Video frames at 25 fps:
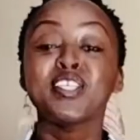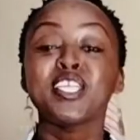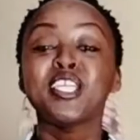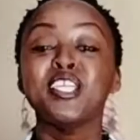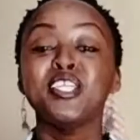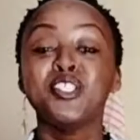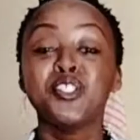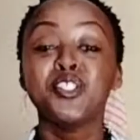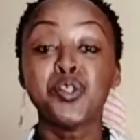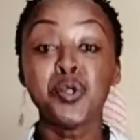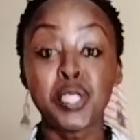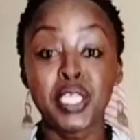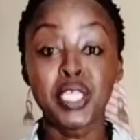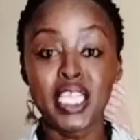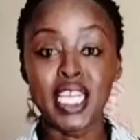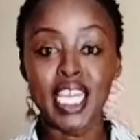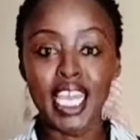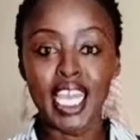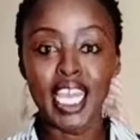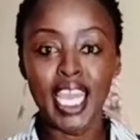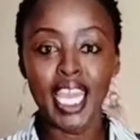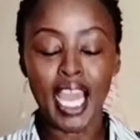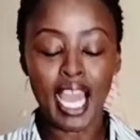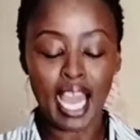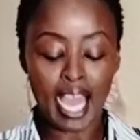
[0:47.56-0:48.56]

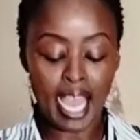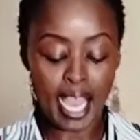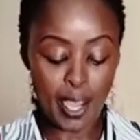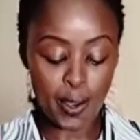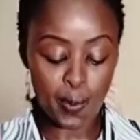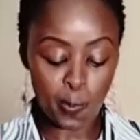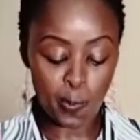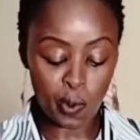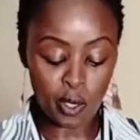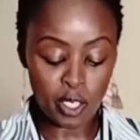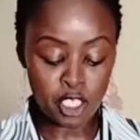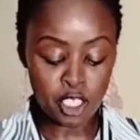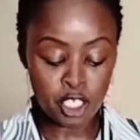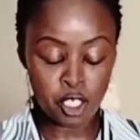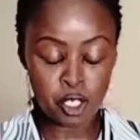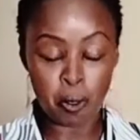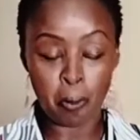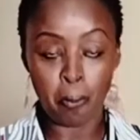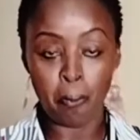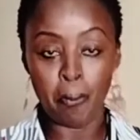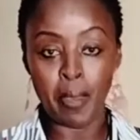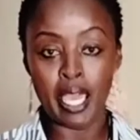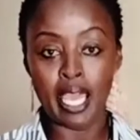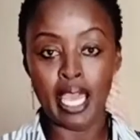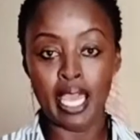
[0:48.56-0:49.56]
Today I want to
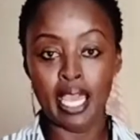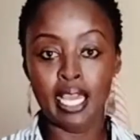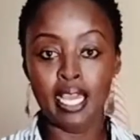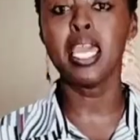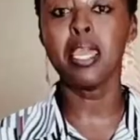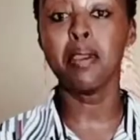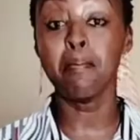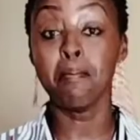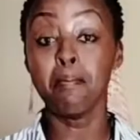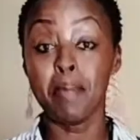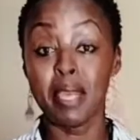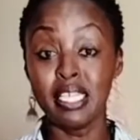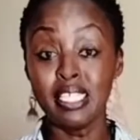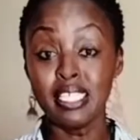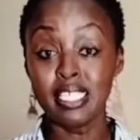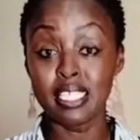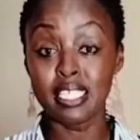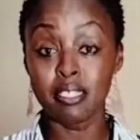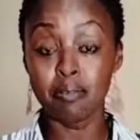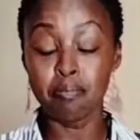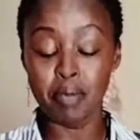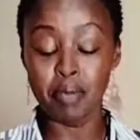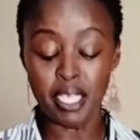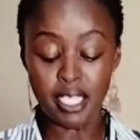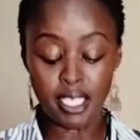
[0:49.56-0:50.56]
make minced
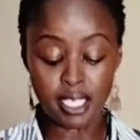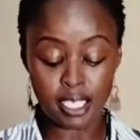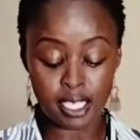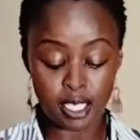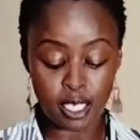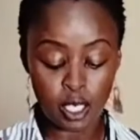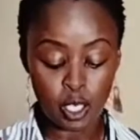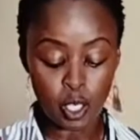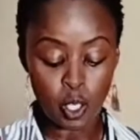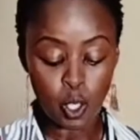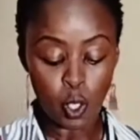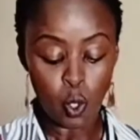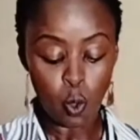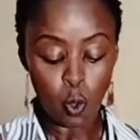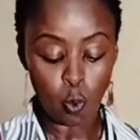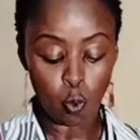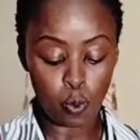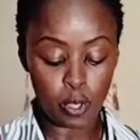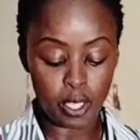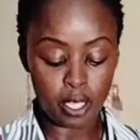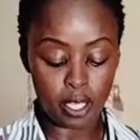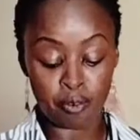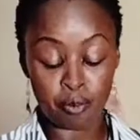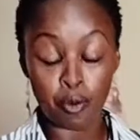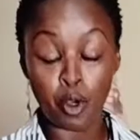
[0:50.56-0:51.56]
meat
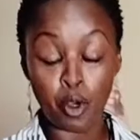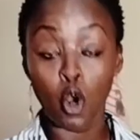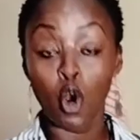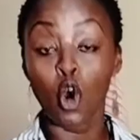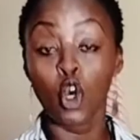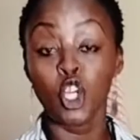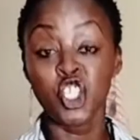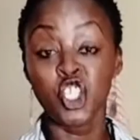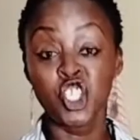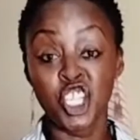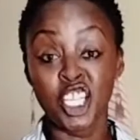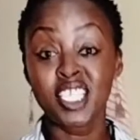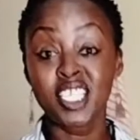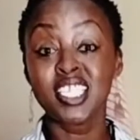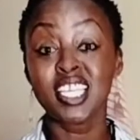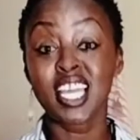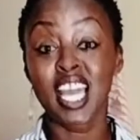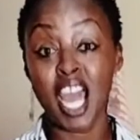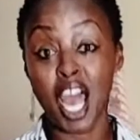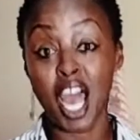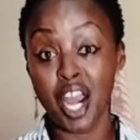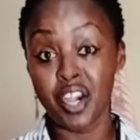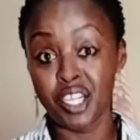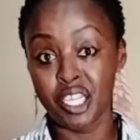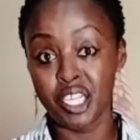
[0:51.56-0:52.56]
with courgette
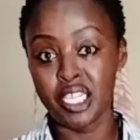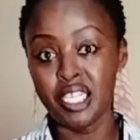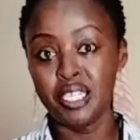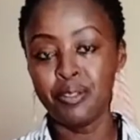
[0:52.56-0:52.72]
curry.